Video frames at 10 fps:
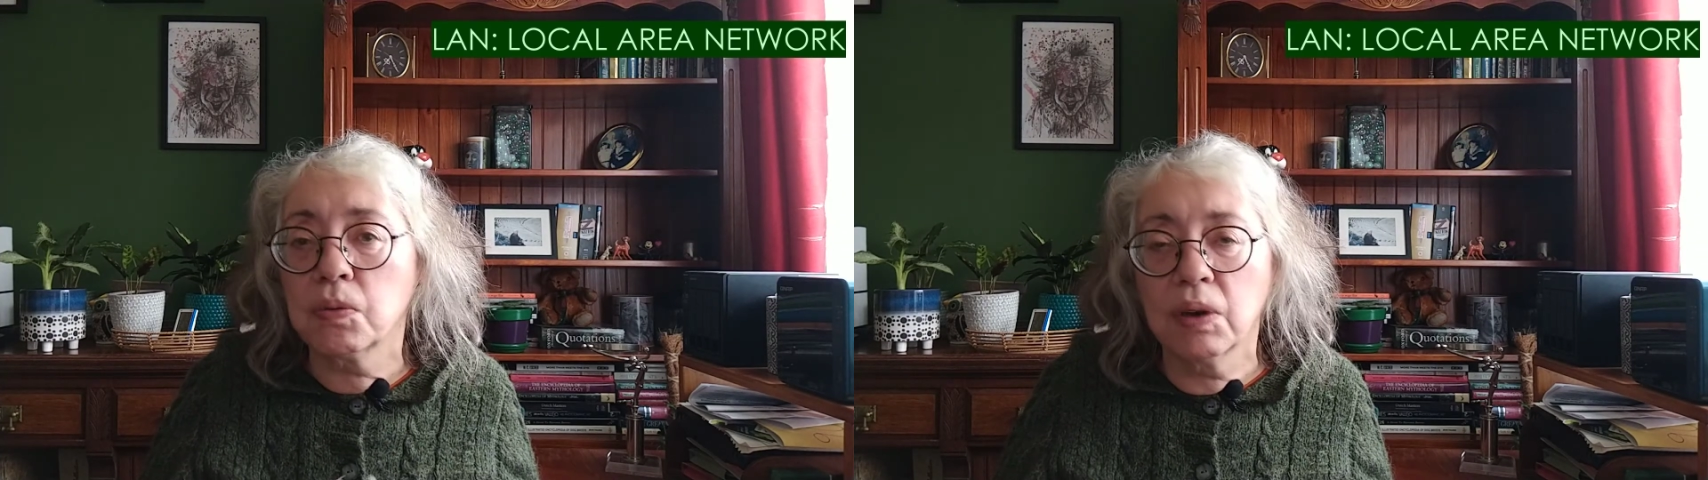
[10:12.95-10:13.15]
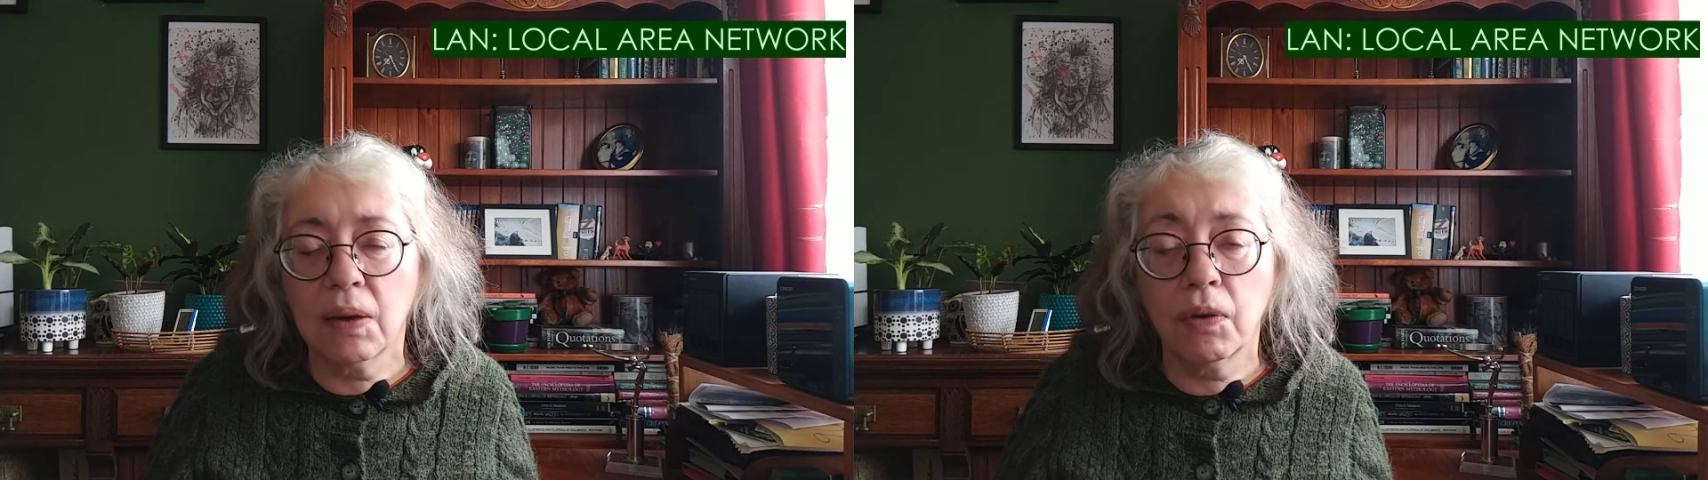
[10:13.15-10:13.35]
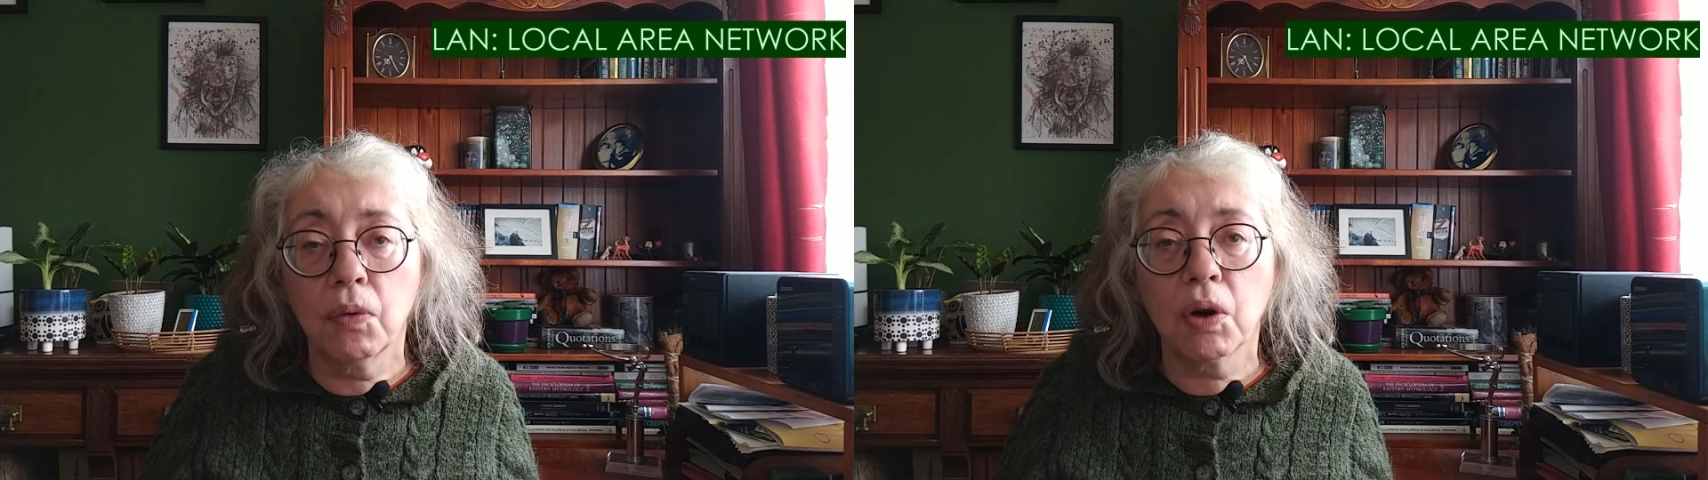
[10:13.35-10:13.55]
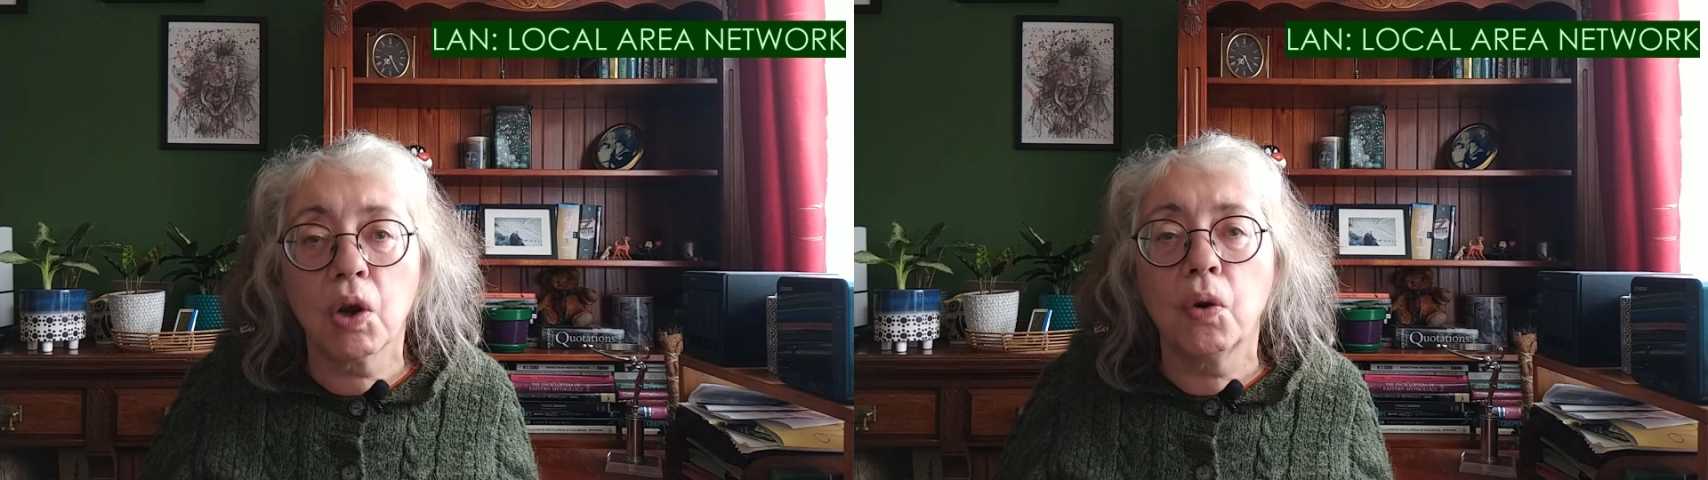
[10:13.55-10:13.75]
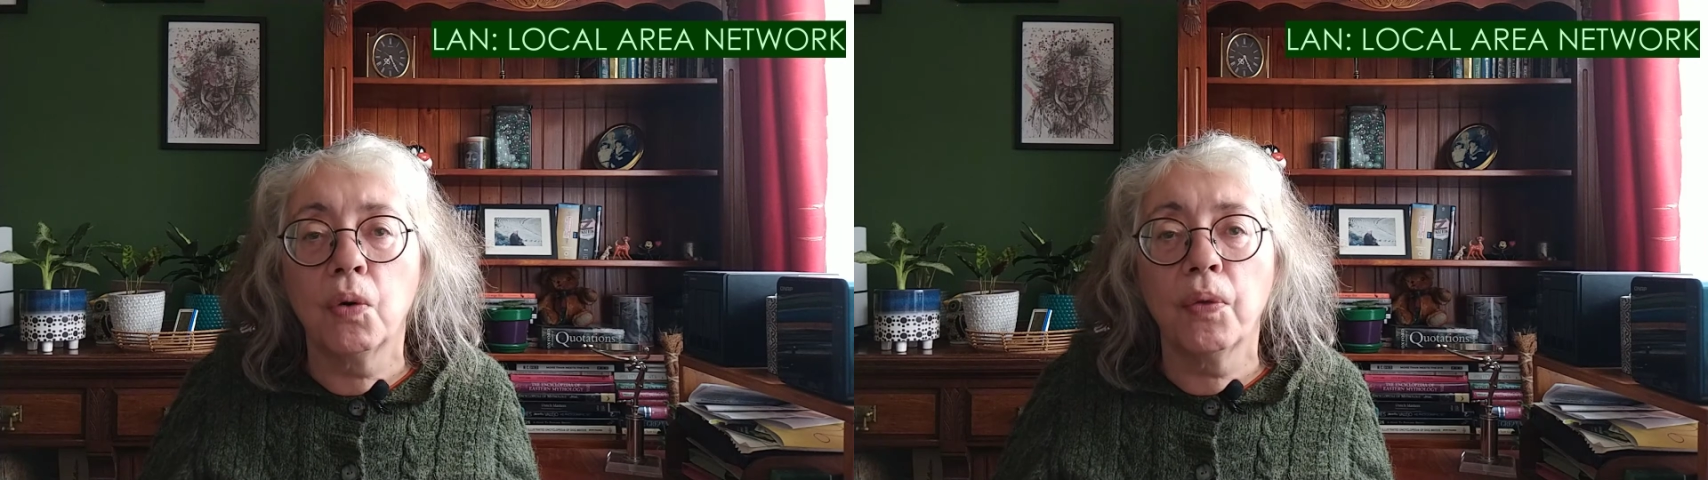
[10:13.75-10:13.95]
whatever you want
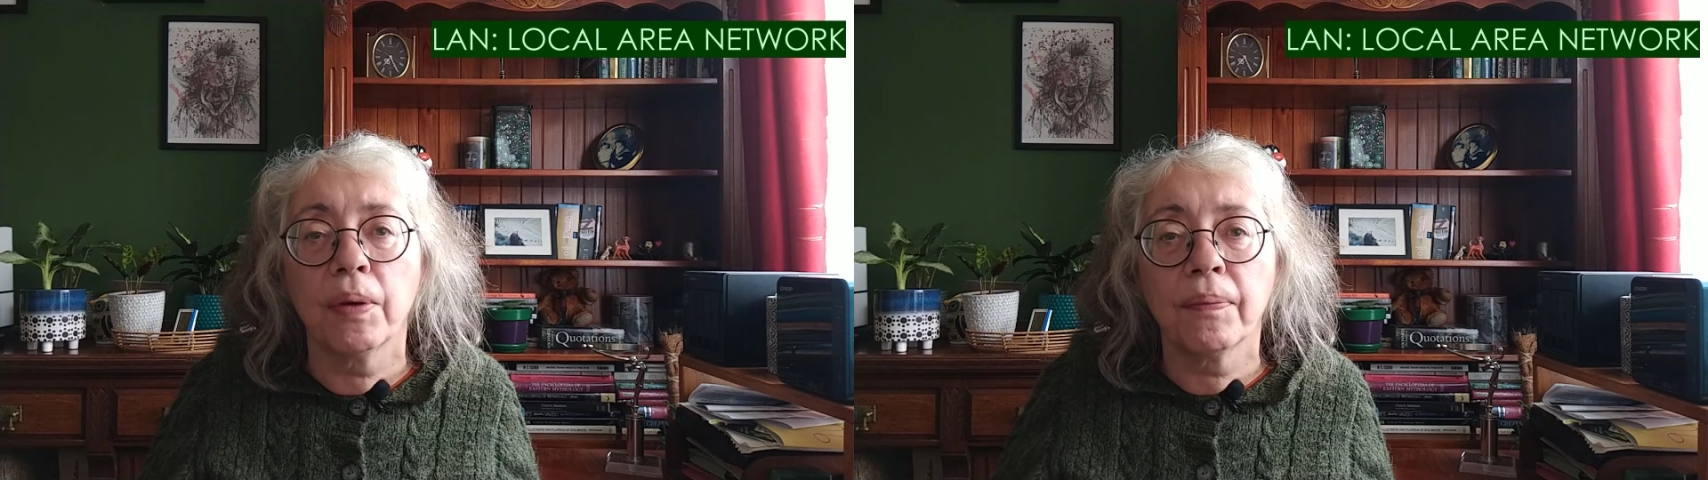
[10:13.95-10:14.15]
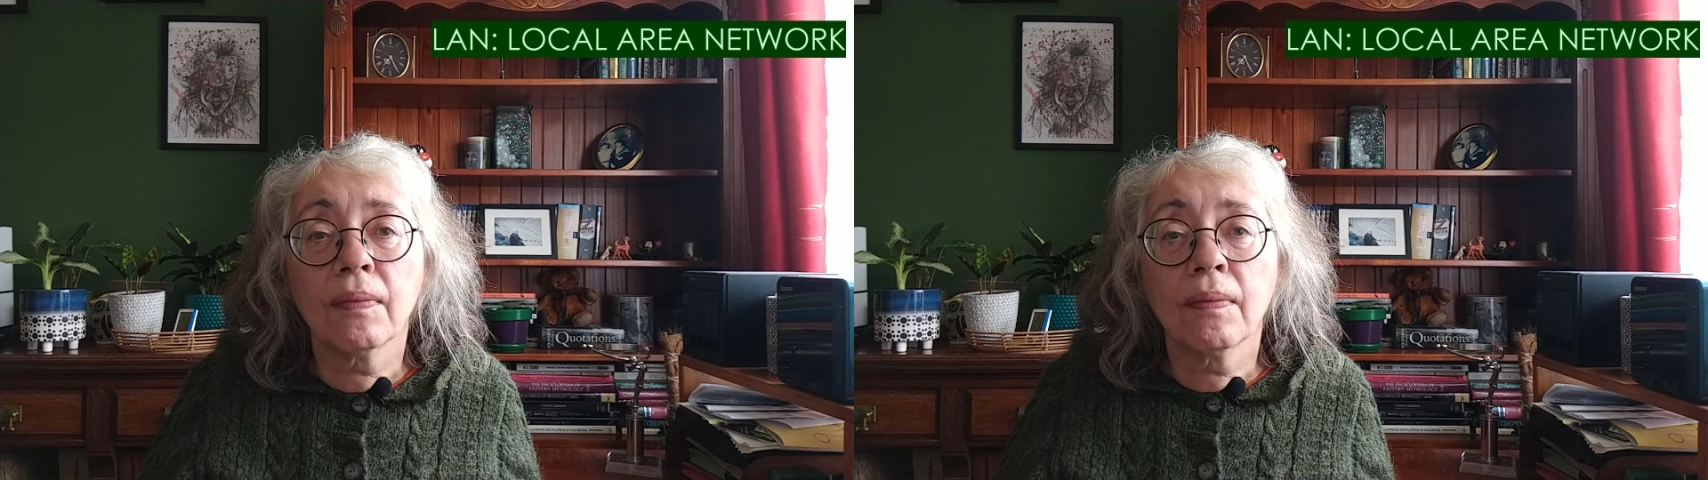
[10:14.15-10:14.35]
to call them,